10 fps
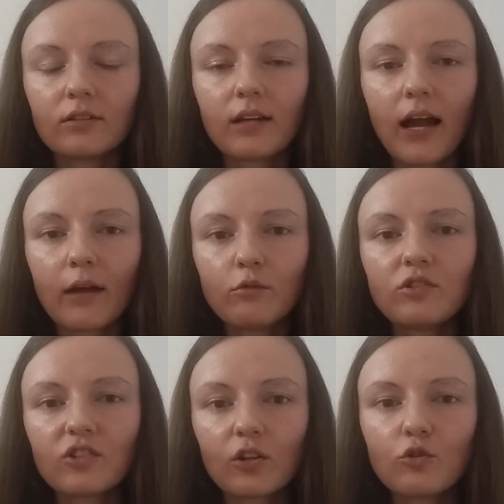I
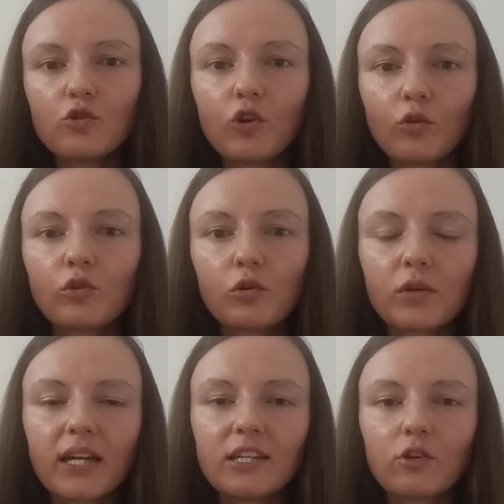would tell you, don't
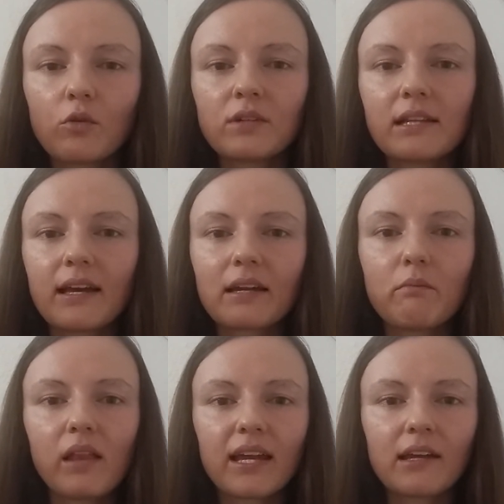look at it only
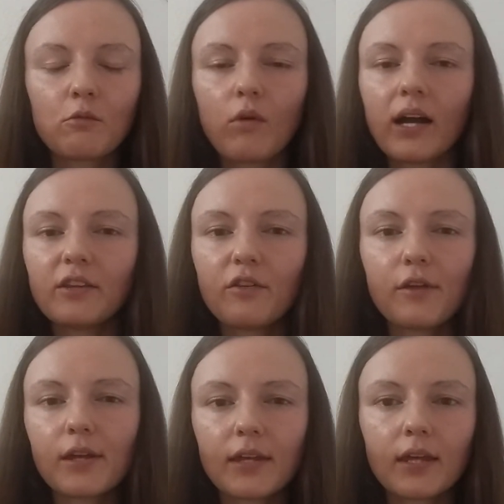like black and white
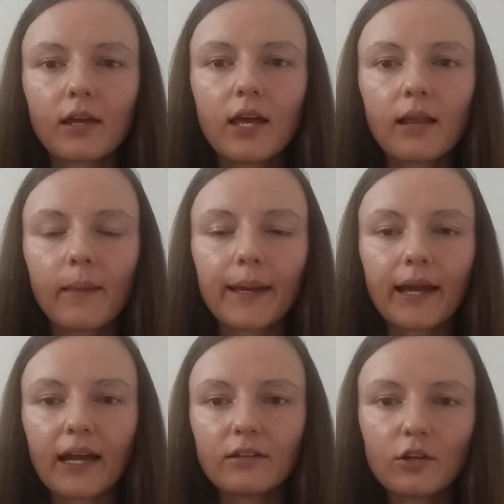thinking,
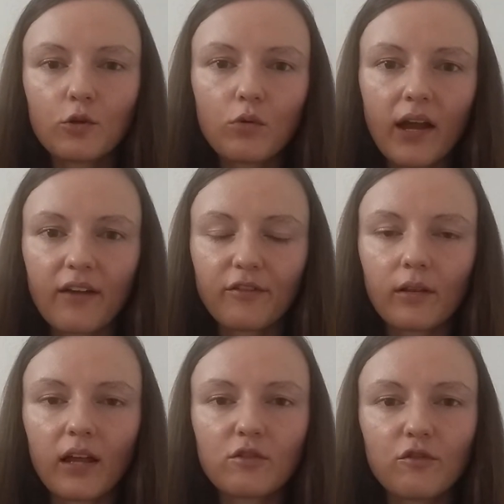like either you have a
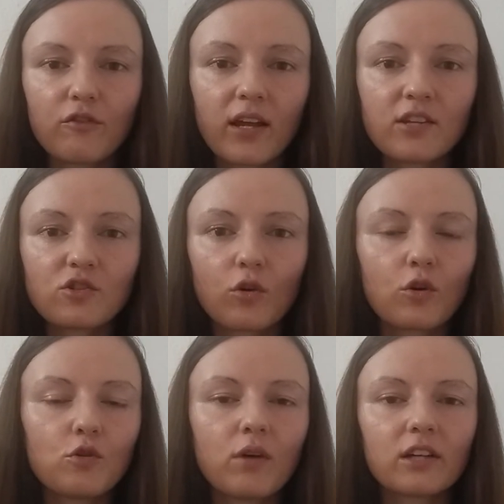lot of friends
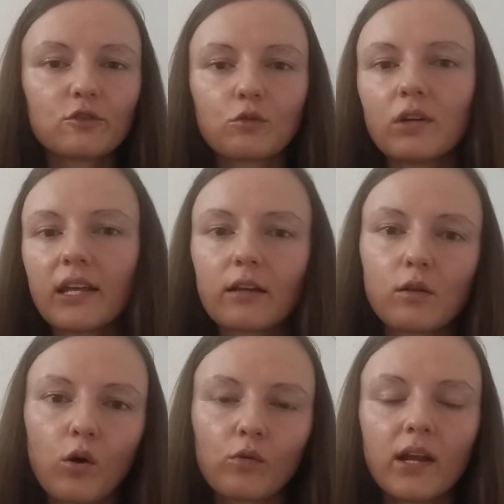or you are totally
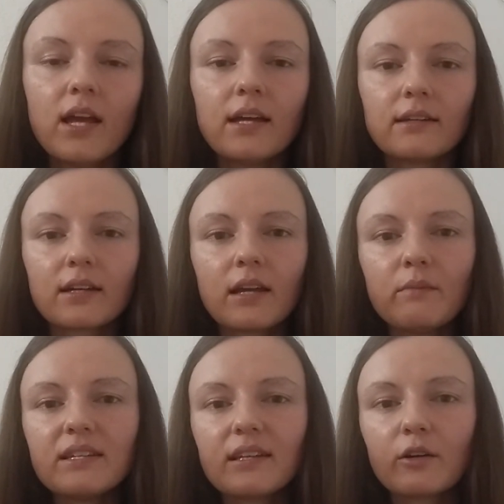alone. There
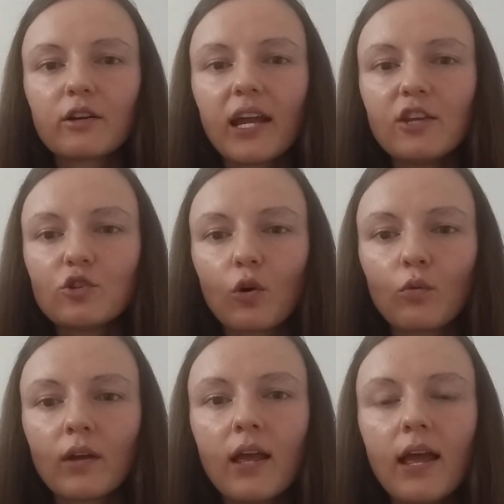can be some gray
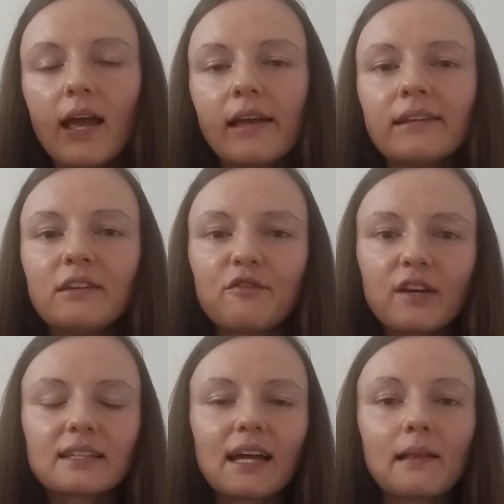zone, and in
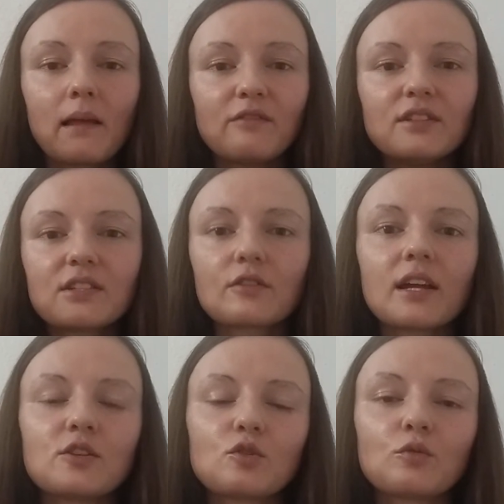fact I love this
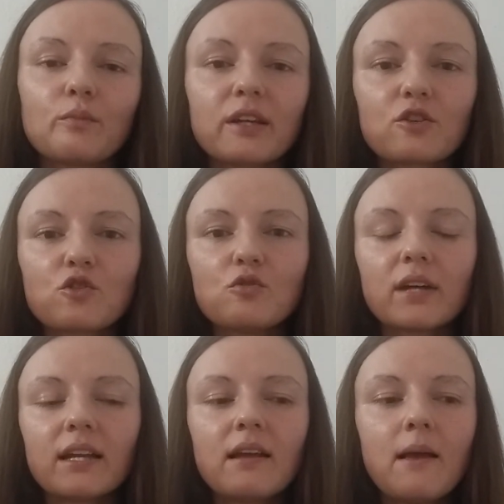gray zone because you
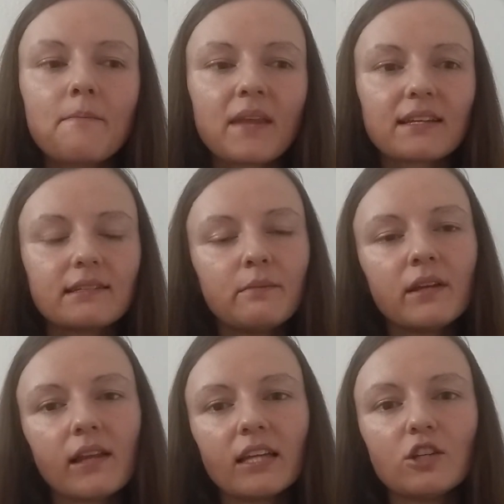can
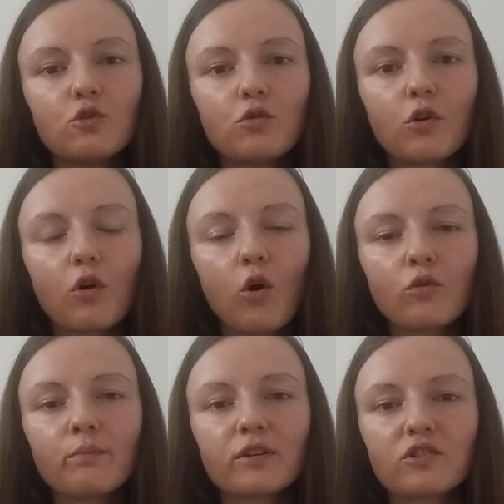assimilate it to your
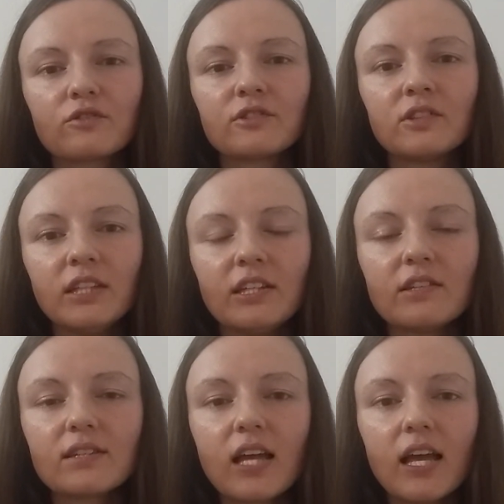own personal
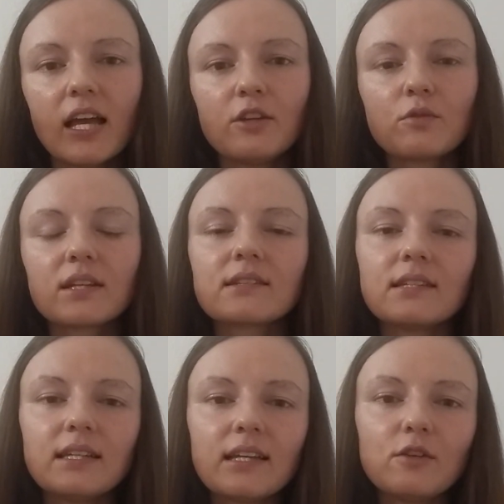needs, and you can
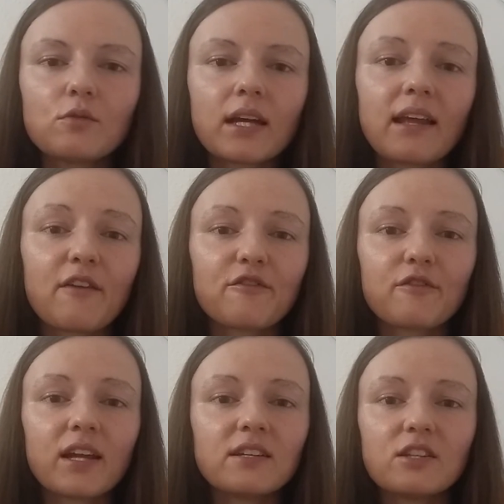see that you can have
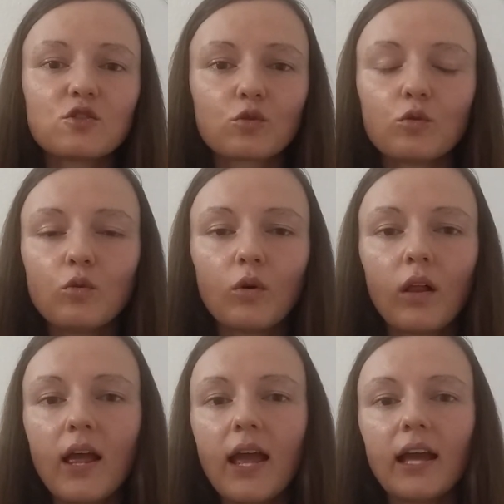friend in
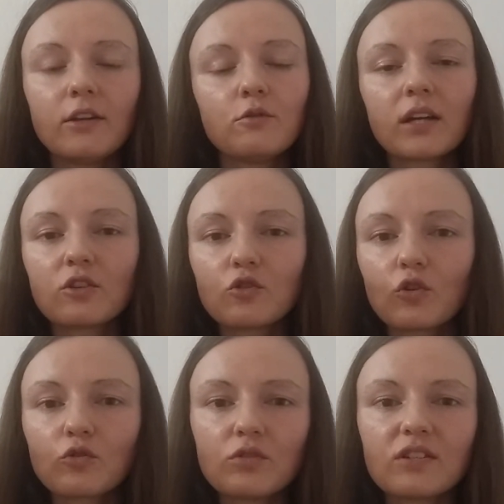school and you can
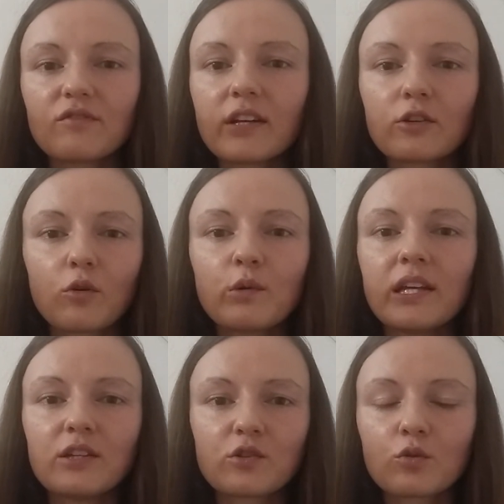talk to this friend
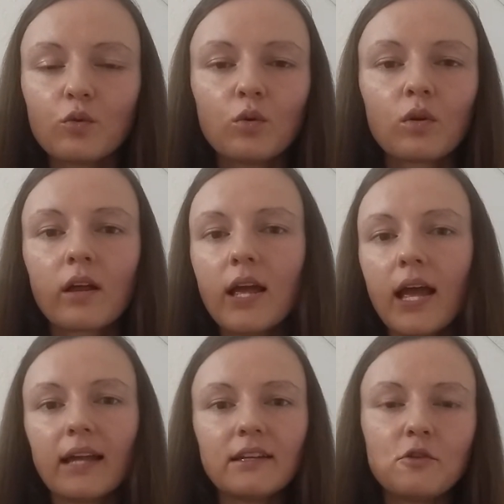only in school,
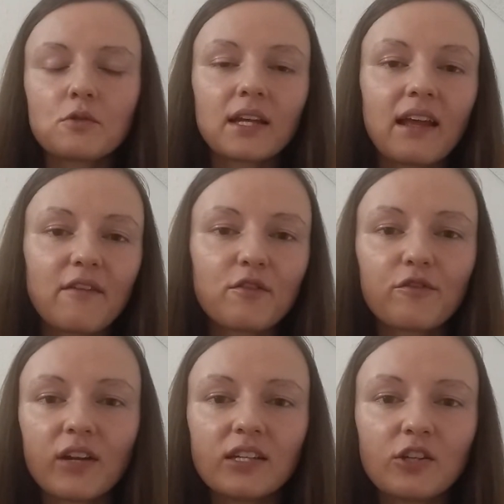and then you can have a
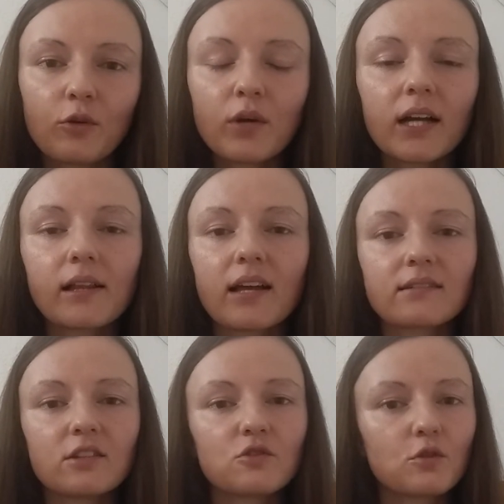friend in yoga
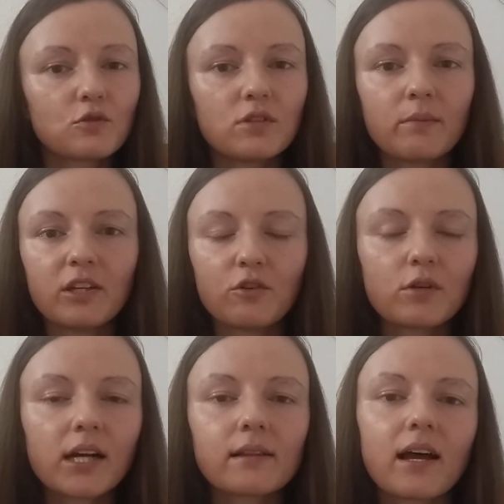class and talk to them in
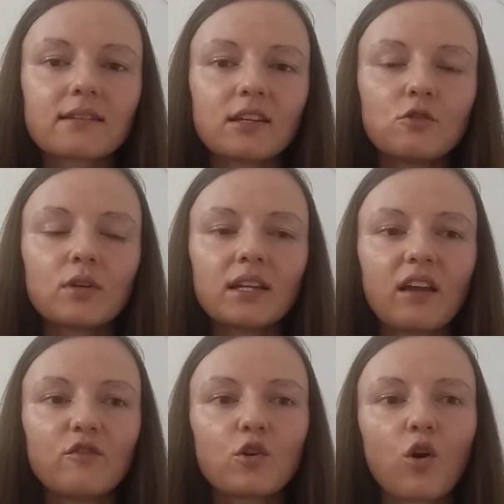yoga class, and you can
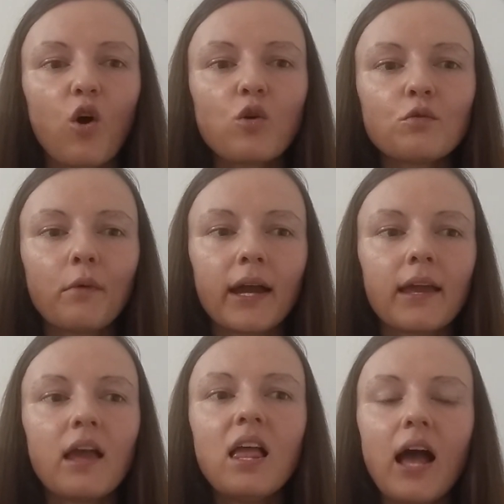have your own
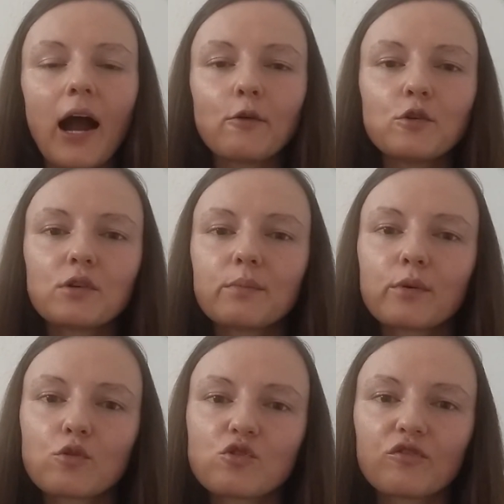way how you
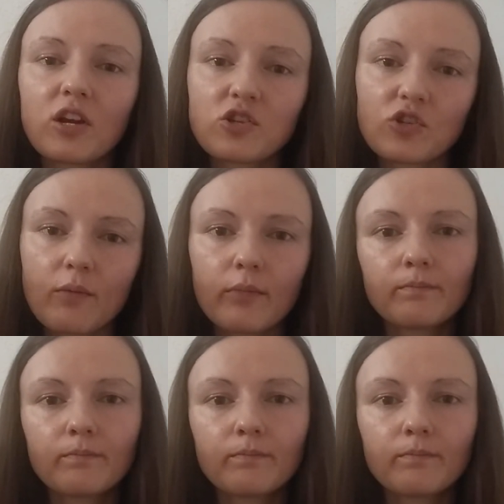approach friendship.